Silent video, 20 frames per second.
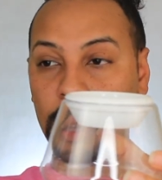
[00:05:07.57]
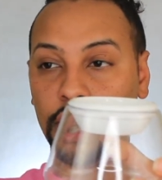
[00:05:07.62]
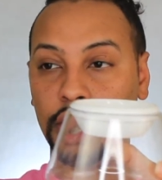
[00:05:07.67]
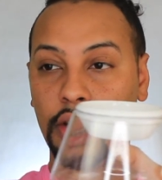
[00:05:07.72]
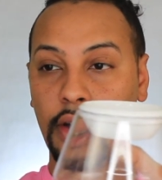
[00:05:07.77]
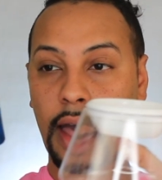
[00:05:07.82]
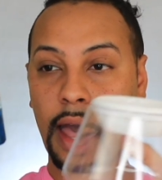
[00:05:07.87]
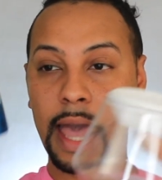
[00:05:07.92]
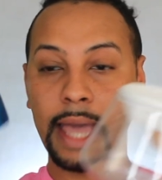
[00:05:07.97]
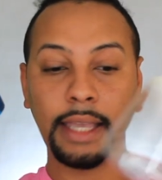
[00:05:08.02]

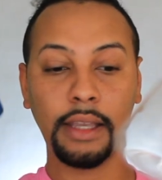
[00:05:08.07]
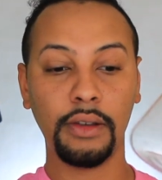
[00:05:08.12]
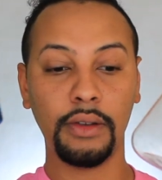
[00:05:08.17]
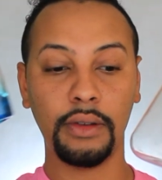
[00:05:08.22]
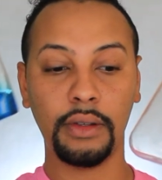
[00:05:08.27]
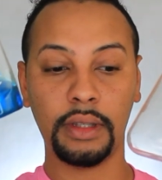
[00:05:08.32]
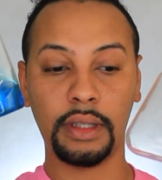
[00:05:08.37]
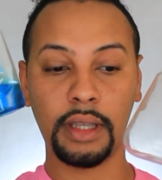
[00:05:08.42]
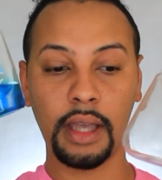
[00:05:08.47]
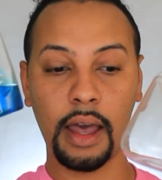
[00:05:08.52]
So I
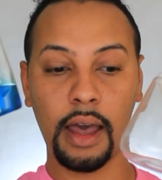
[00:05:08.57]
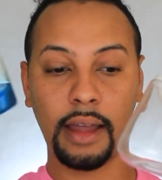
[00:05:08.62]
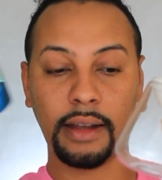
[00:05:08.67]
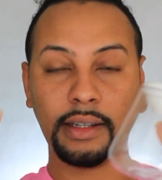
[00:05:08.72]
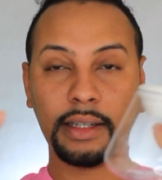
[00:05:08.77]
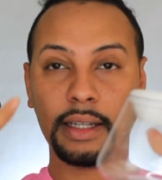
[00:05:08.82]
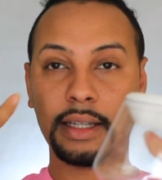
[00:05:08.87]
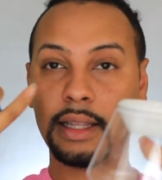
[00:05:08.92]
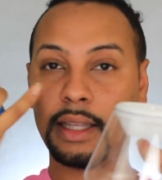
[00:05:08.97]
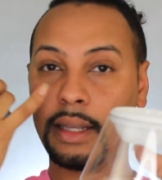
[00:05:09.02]
use
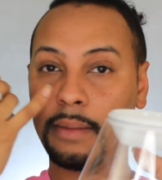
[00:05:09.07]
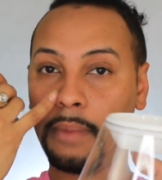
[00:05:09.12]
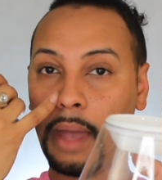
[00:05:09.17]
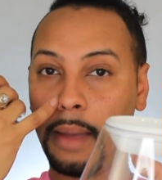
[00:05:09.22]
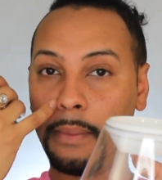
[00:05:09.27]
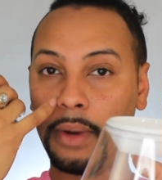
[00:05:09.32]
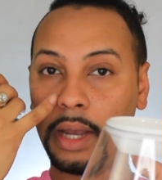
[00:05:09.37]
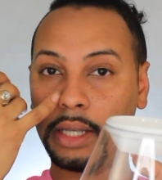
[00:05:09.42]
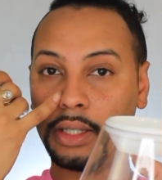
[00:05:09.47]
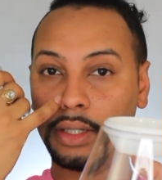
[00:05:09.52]
Dawn to clean
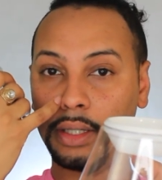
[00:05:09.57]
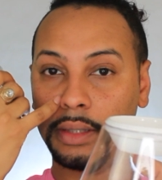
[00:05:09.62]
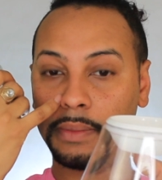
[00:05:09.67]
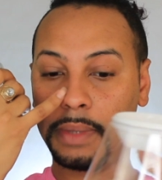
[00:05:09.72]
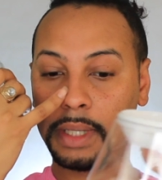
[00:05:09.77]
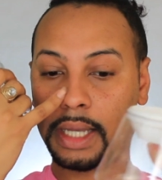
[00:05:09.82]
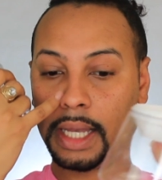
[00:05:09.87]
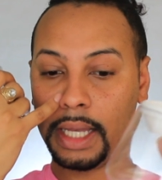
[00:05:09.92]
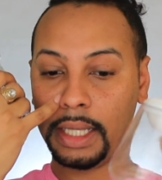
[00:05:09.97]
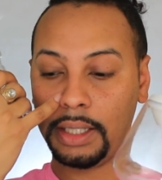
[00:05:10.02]
my brushes
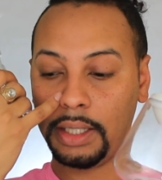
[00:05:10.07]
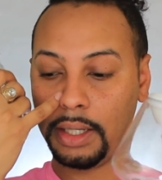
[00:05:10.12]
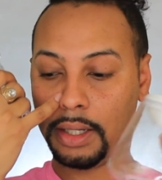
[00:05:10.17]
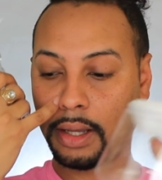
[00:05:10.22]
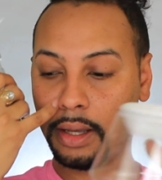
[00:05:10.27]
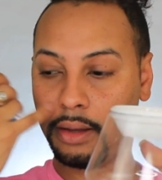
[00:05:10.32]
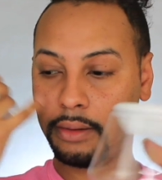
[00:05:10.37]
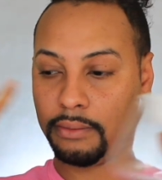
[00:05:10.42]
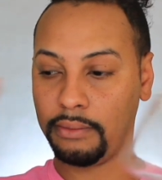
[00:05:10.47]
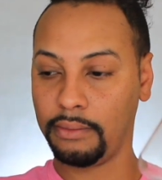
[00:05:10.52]
because, you
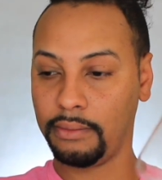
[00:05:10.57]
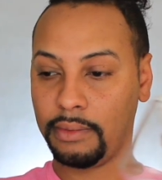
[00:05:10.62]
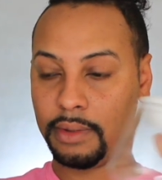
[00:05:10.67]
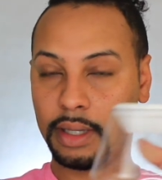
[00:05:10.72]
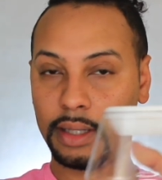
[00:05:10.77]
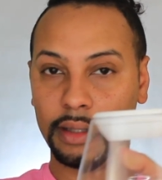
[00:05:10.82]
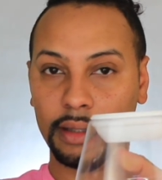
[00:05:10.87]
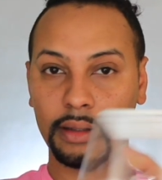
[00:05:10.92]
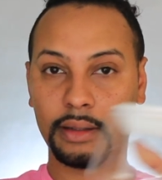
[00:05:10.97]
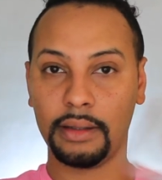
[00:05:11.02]
know,
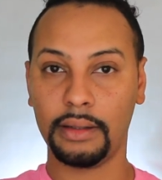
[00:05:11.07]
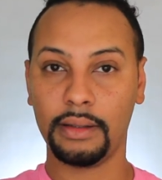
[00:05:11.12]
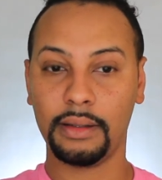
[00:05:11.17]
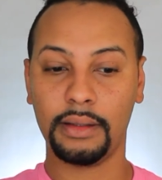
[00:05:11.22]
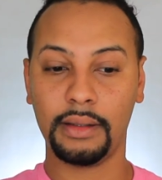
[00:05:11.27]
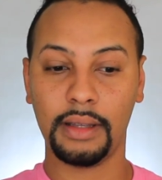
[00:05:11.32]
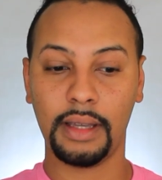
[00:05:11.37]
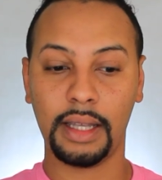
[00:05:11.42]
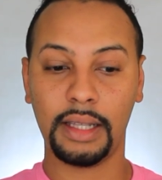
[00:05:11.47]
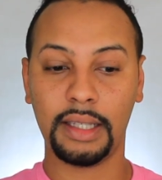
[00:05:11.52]

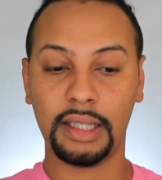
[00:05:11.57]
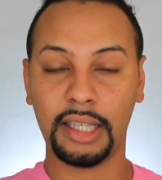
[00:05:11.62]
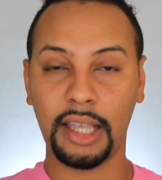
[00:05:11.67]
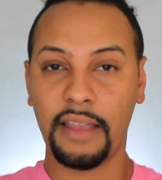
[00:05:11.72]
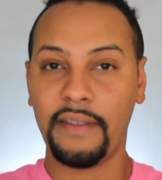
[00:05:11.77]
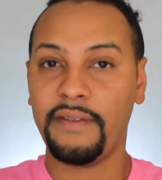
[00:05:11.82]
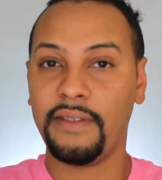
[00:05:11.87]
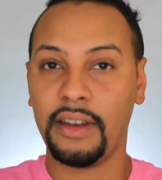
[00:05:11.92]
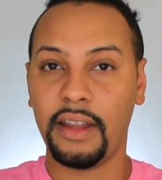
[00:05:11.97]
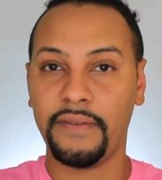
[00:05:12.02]
it's
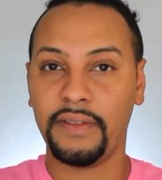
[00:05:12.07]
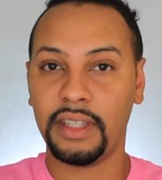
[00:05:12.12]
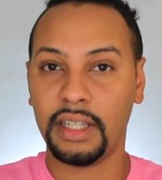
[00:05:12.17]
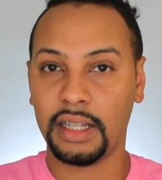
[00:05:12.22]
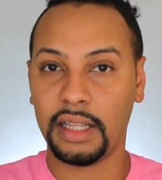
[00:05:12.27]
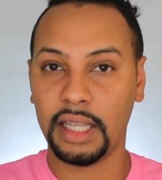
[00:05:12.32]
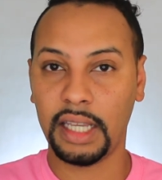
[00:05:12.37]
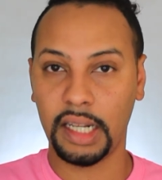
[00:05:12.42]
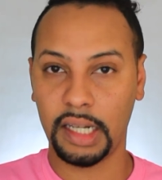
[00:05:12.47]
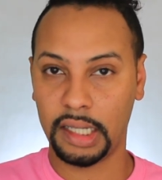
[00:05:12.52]
safe enough to
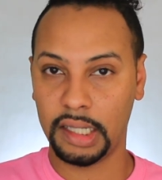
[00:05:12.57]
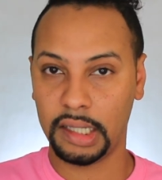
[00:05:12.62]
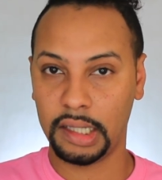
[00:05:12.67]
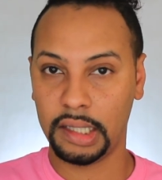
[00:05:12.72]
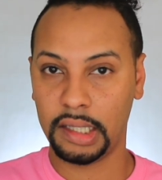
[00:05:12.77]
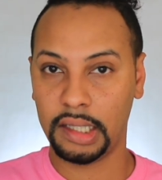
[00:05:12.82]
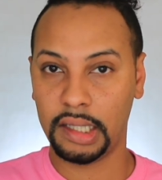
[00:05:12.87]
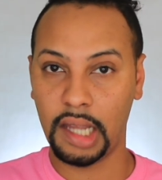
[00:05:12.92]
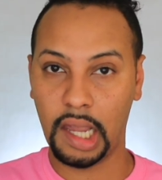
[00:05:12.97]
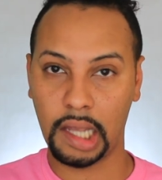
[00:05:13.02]
clean
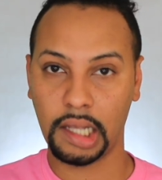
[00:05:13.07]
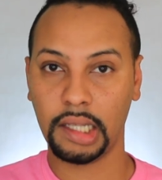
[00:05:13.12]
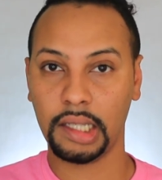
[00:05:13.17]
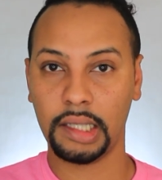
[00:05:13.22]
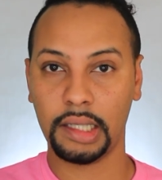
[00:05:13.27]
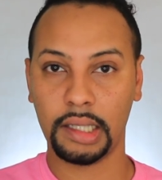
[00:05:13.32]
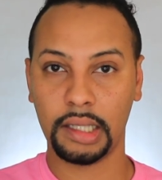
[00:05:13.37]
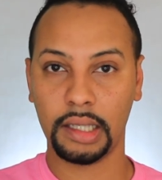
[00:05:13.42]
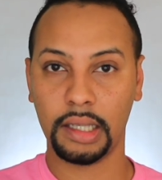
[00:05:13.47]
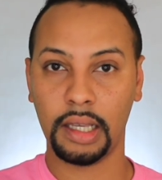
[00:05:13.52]

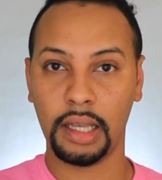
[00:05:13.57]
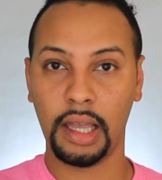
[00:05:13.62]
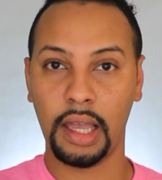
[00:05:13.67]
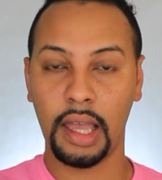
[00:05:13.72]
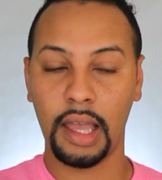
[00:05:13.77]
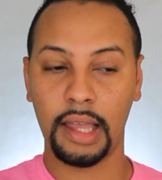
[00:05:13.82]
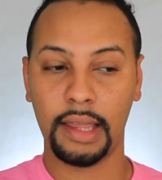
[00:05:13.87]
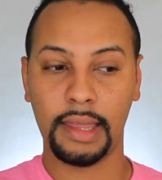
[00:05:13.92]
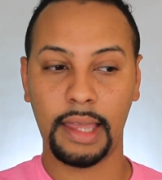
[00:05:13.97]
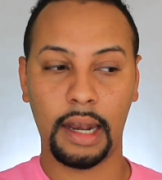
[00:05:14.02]
ducks
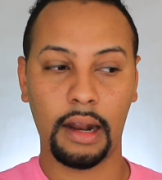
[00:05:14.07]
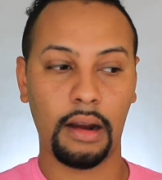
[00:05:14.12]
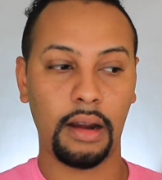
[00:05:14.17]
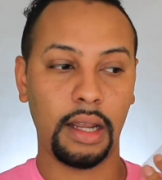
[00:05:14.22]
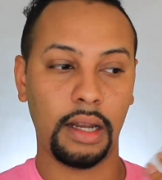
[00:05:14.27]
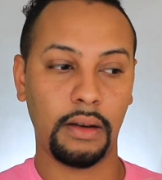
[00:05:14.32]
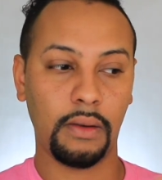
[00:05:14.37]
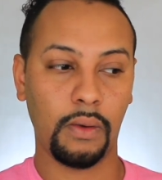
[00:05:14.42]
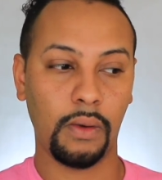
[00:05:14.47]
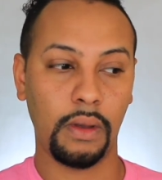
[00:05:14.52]
that are
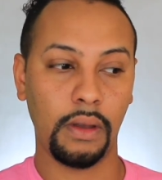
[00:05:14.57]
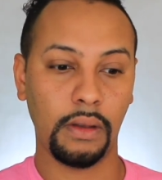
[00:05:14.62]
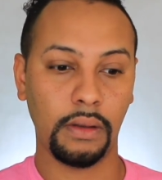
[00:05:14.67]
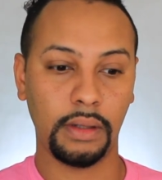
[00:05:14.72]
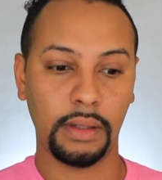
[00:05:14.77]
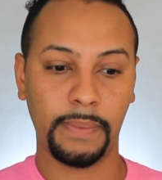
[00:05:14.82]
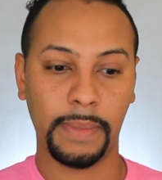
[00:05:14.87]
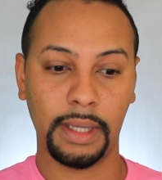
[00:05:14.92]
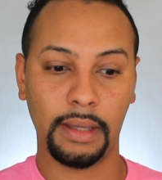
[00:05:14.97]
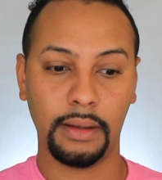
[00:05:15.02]
in oil
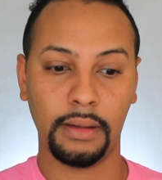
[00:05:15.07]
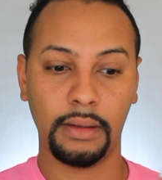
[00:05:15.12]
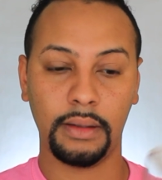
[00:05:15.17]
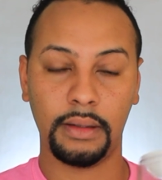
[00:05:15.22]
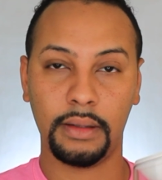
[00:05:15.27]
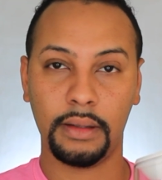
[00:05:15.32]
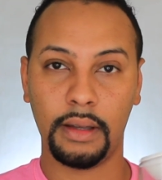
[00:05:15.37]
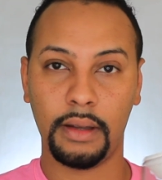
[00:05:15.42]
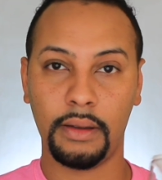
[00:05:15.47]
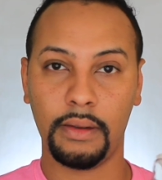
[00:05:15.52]
spills,
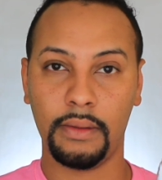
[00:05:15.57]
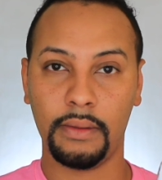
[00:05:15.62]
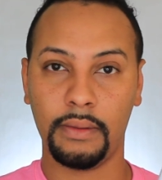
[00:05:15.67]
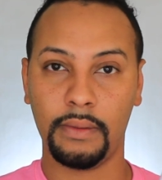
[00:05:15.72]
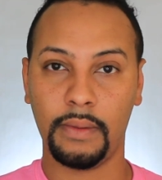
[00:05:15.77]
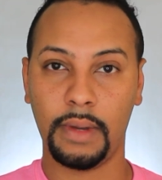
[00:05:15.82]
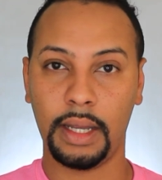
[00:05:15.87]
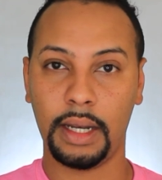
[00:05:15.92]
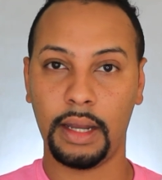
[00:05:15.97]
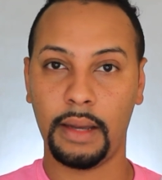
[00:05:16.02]
so
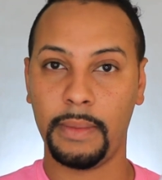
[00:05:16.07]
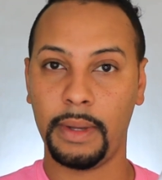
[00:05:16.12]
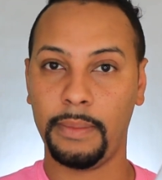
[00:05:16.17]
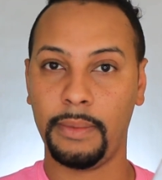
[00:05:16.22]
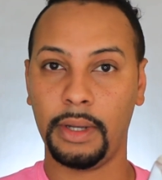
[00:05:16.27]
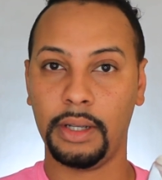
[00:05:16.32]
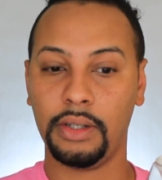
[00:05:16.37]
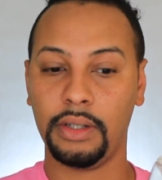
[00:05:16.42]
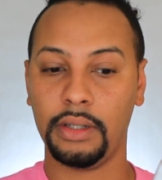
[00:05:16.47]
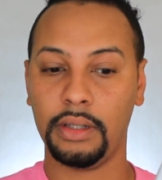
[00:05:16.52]
why not my
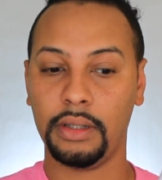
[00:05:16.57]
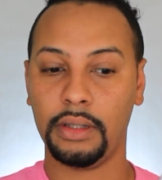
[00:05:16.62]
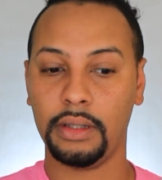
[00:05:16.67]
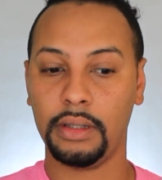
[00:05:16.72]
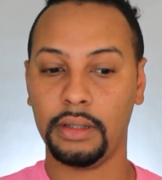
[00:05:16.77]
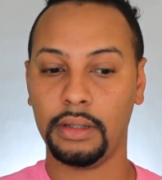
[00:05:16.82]
brushes?